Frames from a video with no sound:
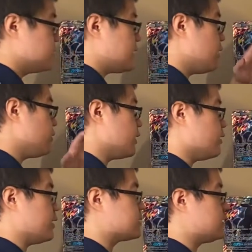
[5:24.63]
say you get
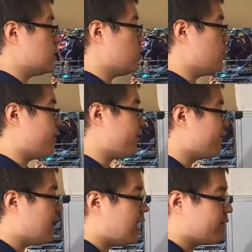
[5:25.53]
like 0 over
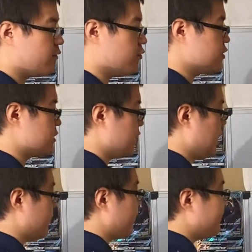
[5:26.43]
5 or just the
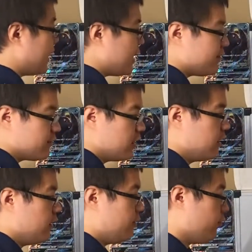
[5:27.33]
number 5,
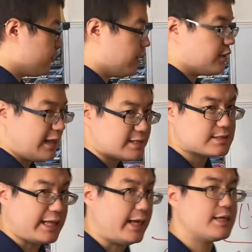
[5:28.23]
well then that's
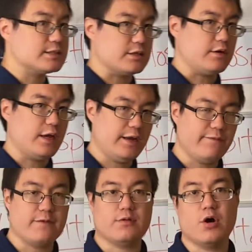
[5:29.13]
the answer. And
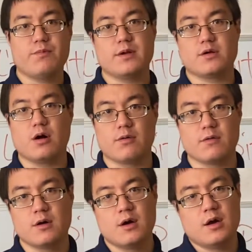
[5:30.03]
if you
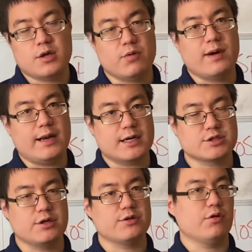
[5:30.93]
L'Hopital, you might
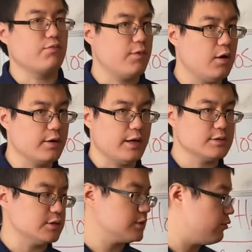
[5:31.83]
actually get the wrong
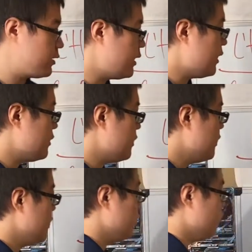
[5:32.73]
answer. So again,
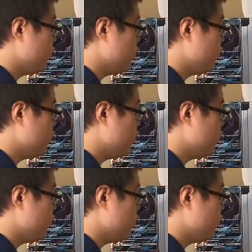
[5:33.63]
you